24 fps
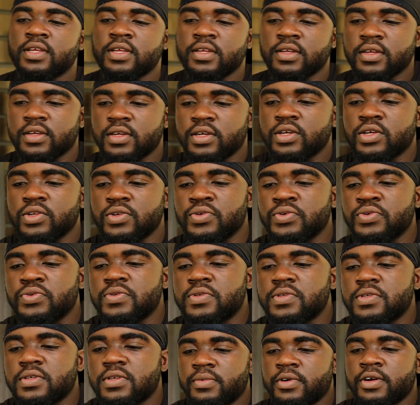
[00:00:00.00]
and
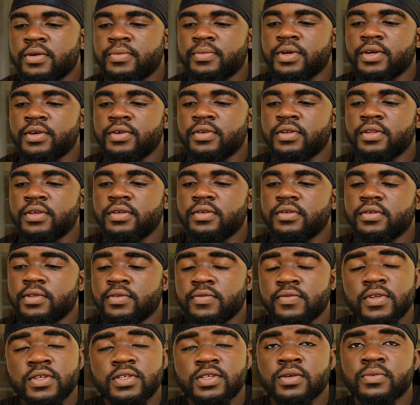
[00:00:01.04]
glutes primarily,
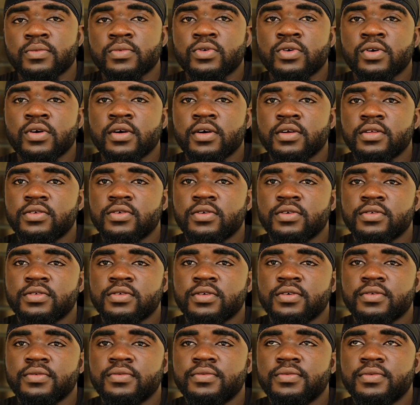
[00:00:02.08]
even some quads
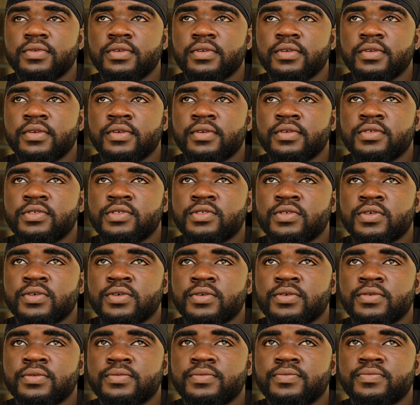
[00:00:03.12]
also.
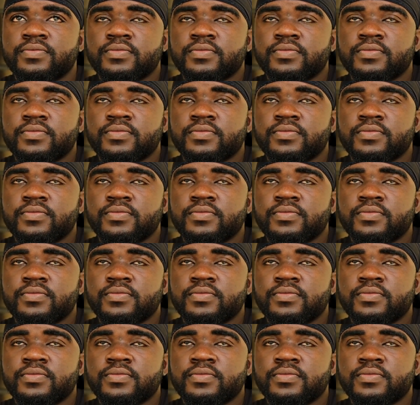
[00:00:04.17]
So